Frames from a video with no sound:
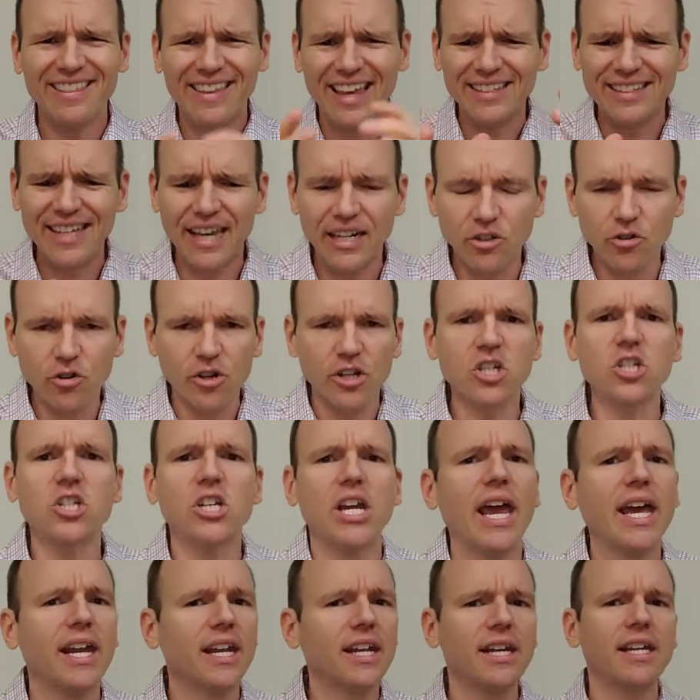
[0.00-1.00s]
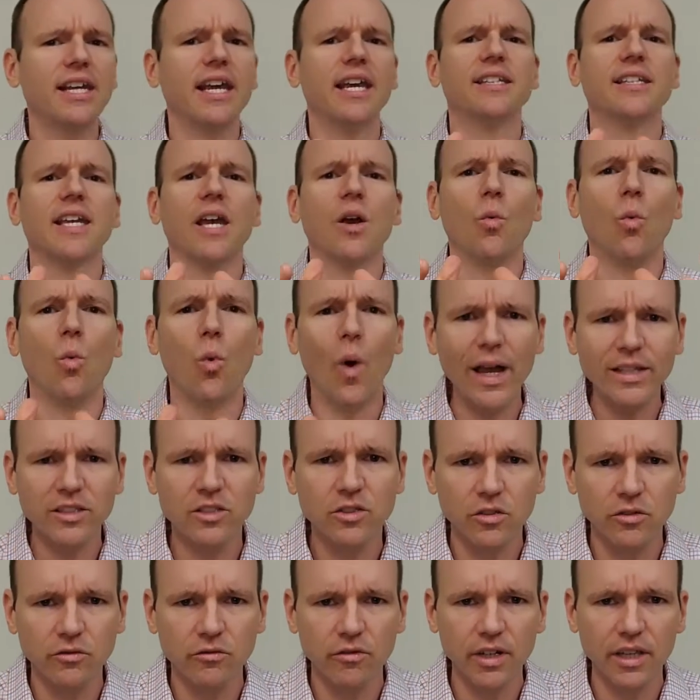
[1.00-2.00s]
They said Christianity is a
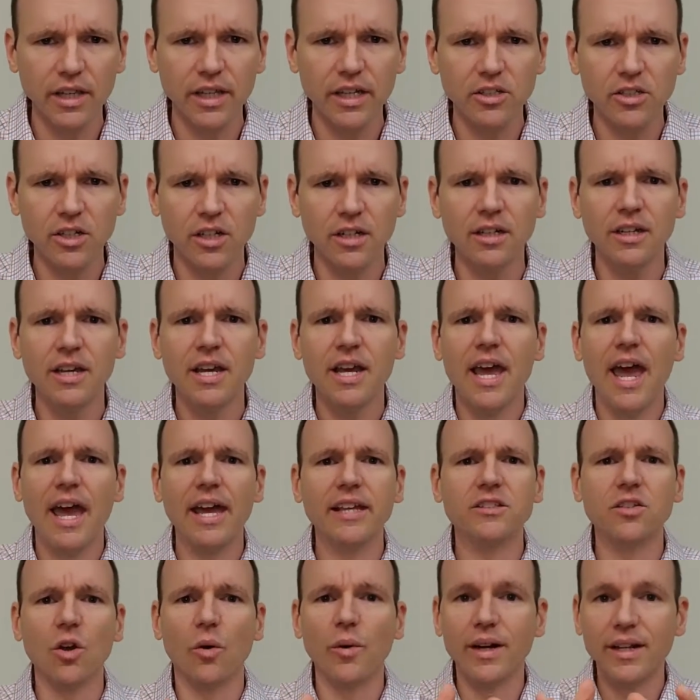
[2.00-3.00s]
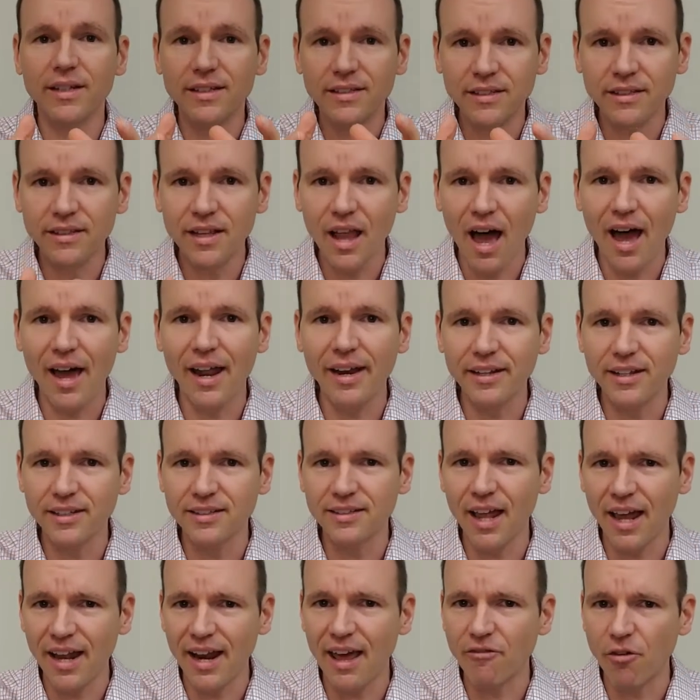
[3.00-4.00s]
Western religion, and so it does not
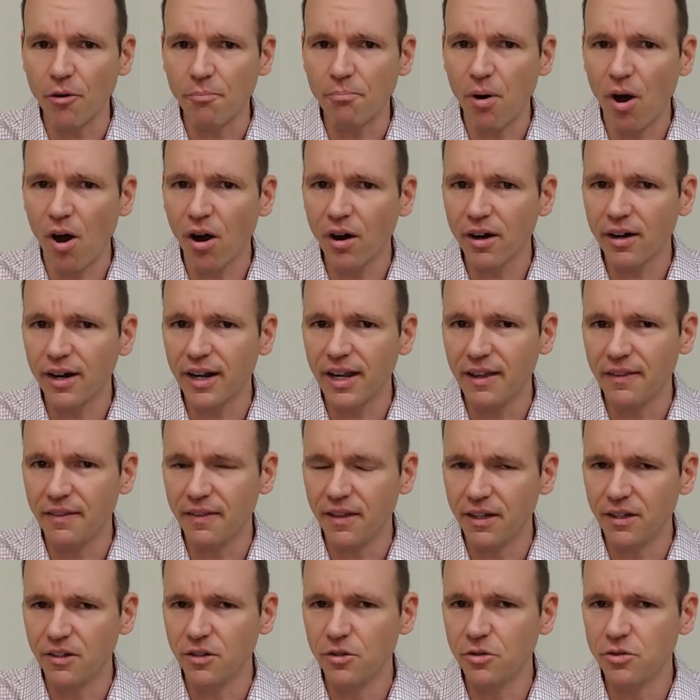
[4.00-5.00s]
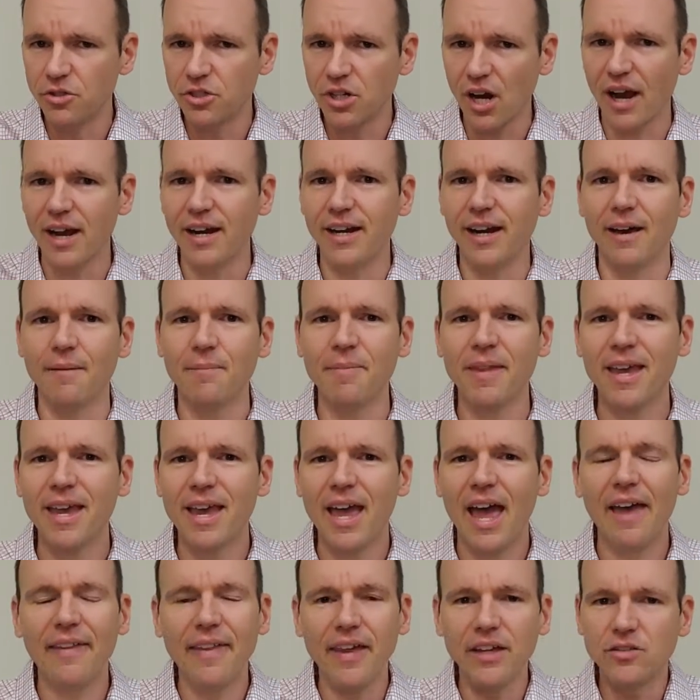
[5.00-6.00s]
have a part in the new China.
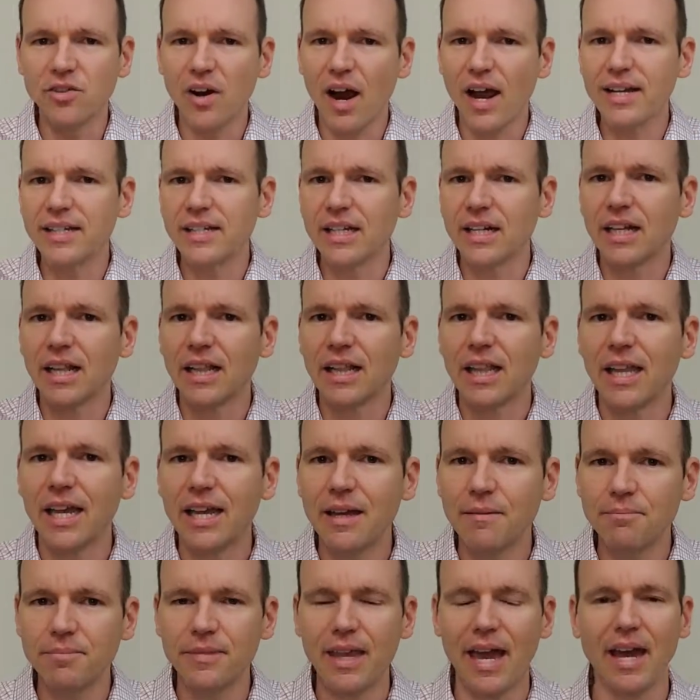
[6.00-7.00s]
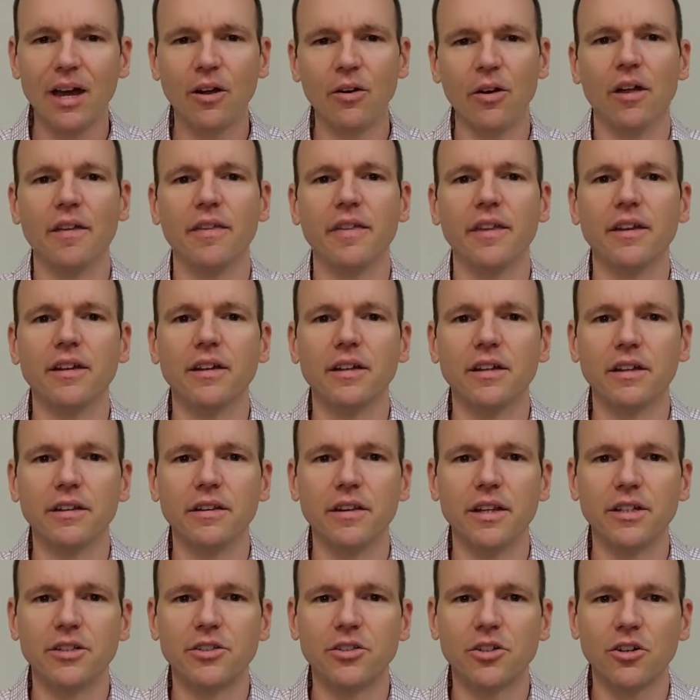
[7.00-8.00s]
And they tried to clamp down on
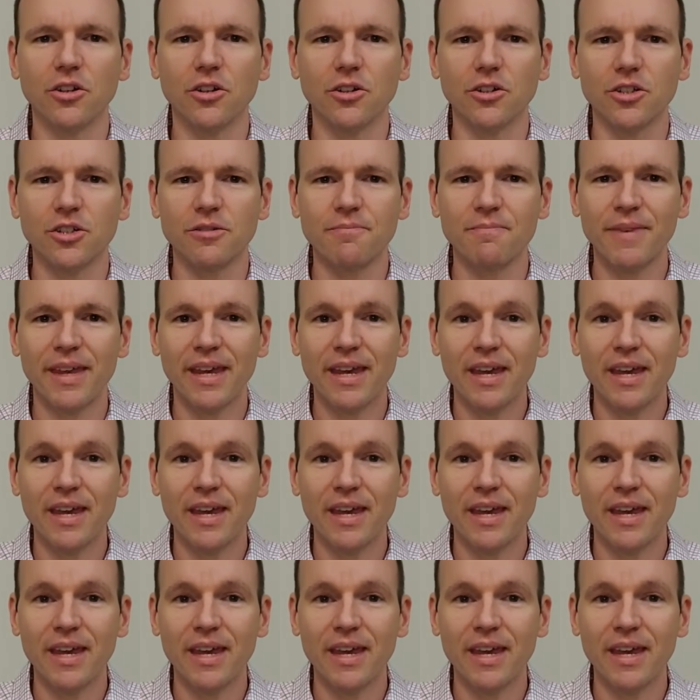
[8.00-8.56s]
the church.